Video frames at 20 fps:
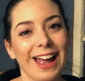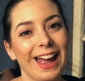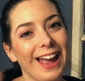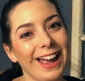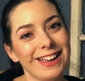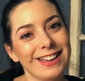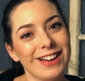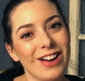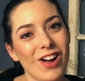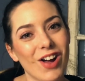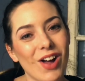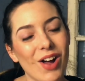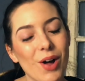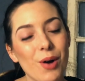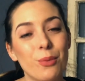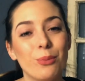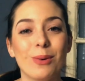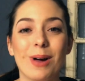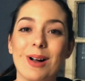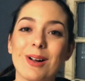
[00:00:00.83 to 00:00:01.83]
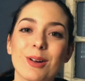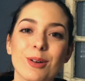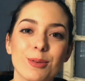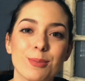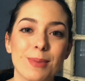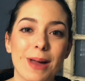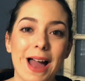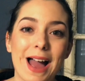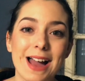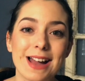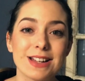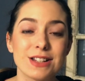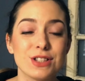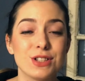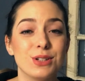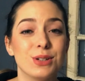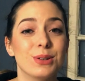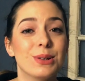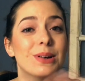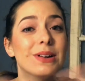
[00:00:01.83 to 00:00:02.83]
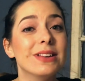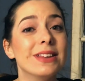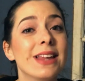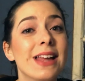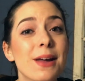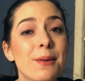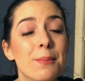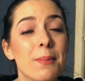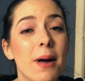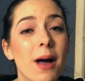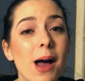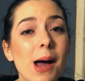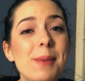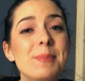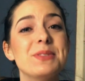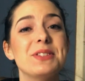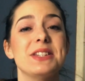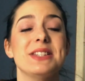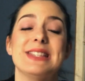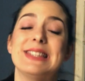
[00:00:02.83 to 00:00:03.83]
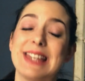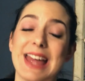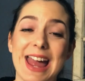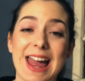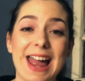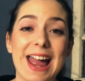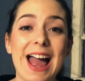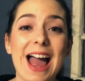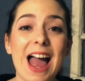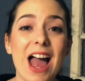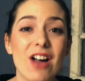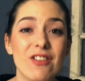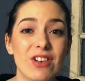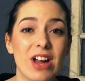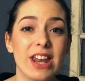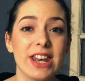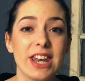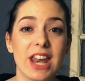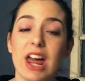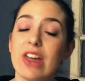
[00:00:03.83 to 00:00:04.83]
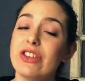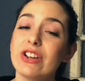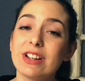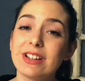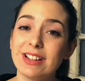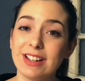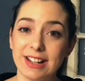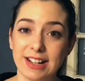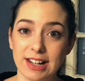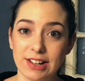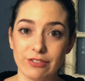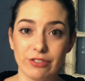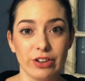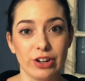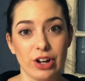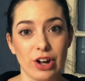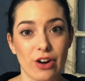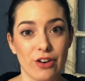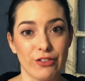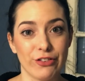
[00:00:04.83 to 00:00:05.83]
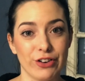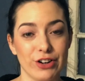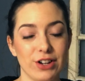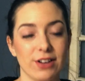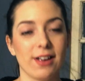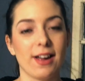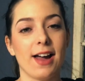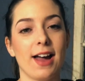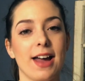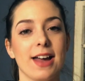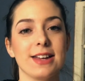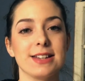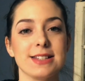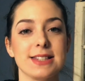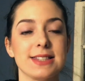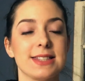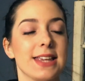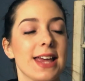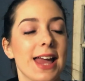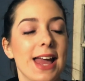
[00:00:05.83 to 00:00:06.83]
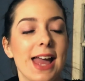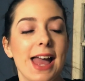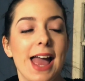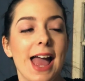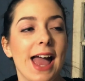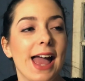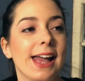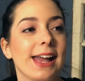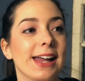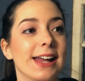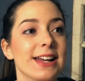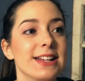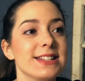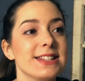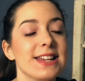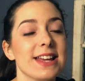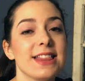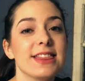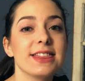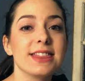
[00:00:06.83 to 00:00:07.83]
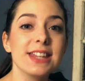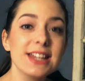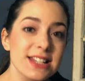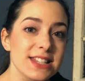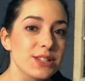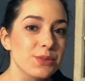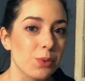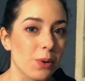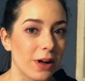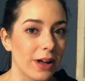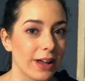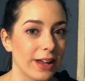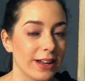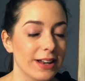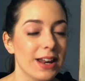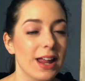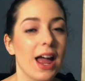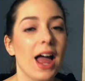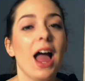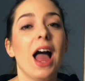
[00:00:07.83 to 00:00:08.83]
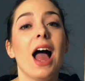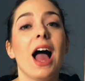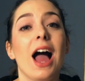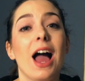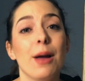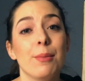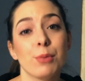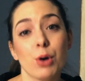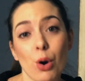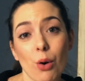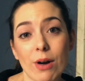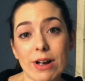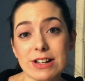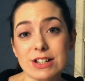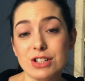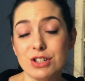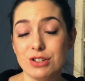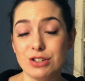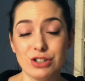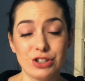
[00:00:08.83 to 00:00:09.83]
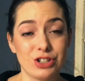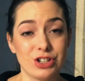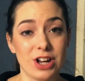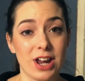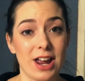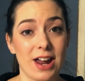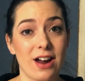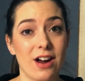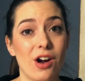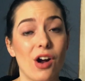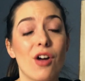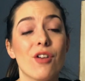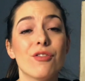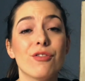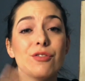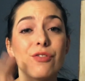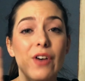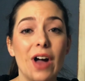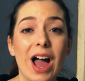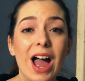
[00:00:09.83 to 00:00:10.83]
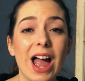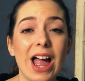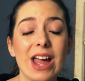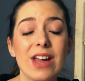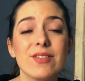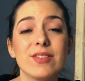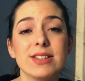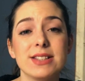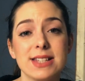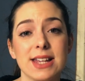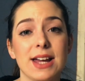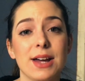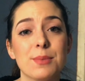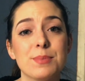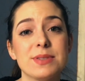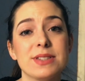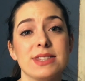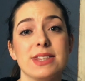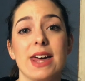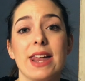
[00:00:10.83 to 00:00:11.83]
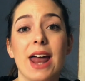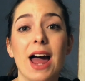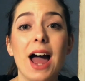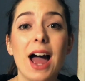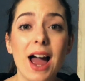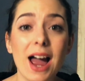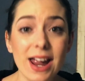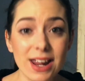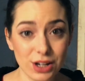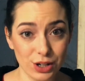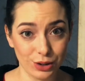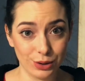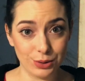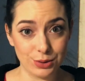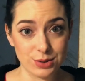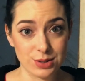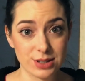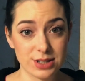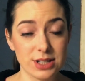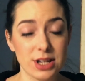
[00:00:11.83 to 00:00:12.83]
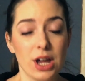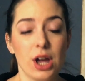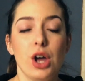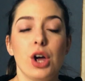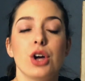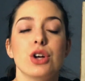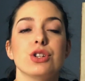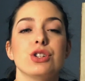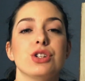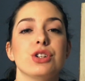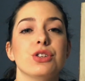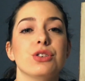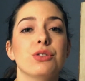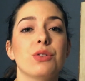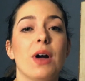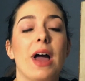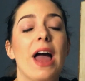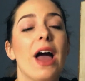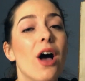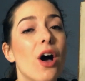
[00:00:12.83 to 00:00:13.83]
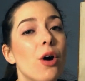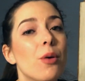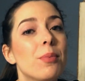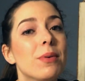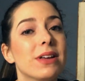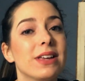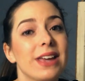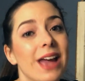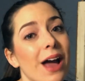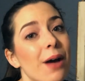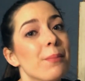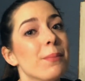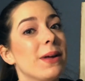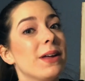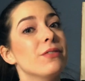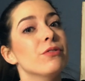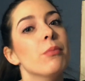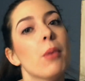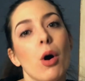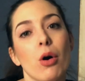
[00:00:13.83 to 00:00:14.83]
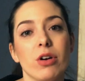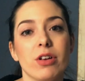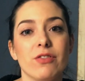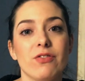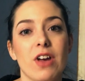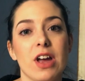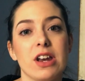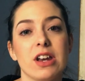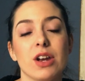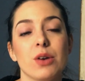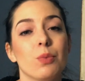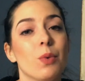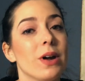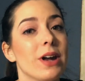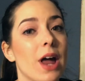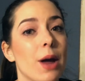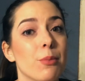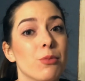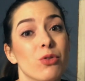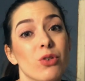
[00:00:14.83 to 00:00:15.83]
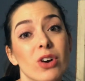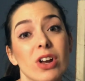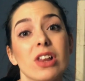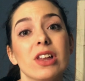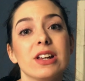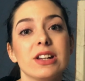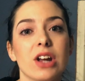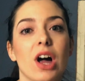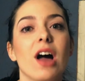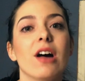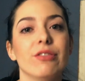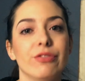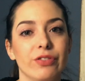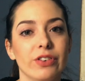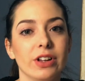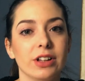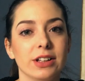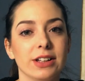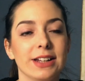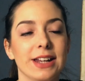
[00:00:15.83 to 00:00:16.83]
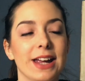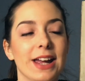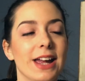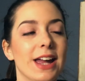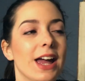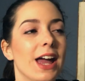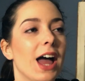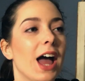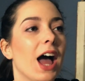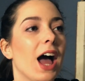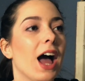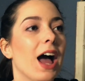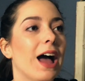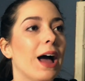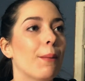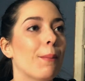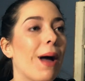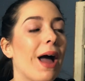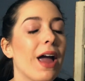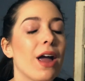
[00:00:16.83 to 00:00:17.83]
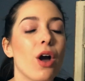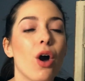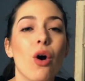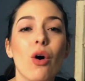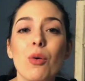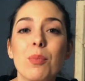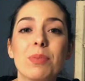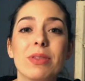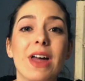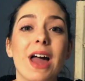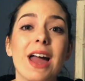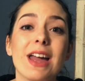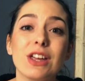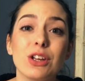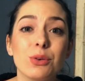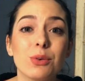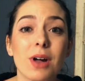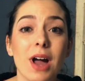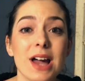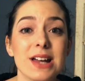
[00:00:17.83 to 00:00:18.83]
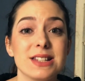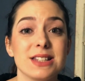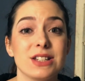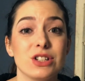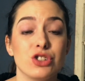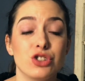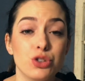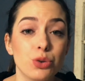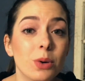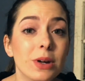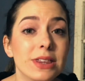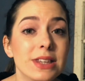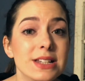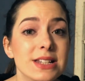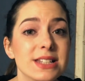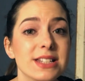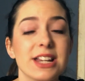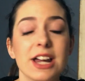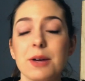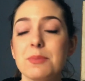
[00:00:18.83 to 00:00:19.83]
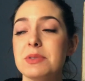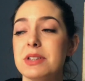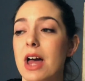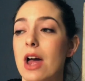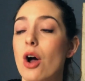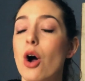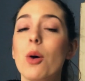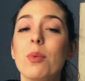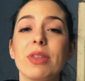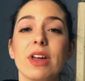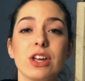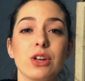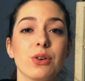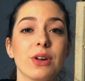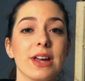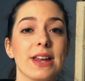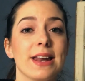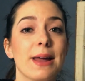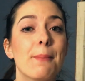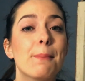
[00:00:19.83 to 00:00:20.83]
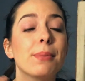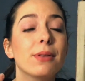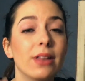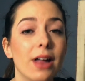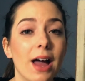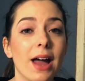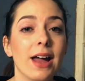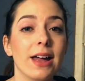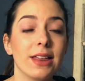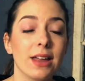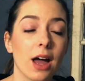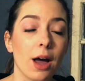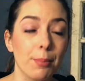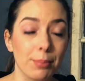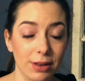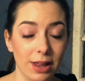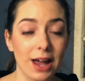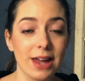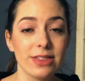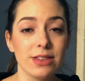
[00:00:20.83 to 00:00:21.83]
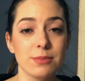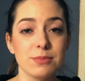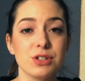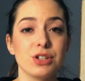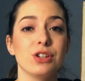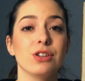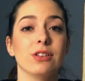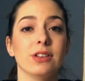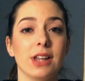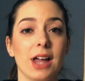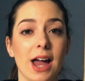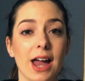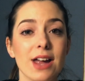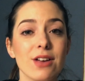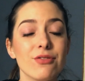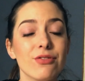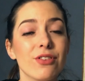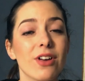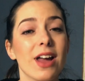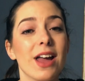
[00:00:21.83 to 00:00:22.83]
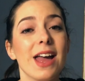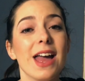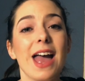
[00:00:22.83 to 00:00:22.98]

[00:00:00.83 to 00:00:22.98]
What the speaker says: Hey y'all, welcome back to Lit Mom. Today I have another cleaning video for you guys. And in this one, I'm going to share 5 tips that I use to help get me motivated when I'm really not feeling it. I hope that you guys enjoy these tips. I hope that you can apply them to your life,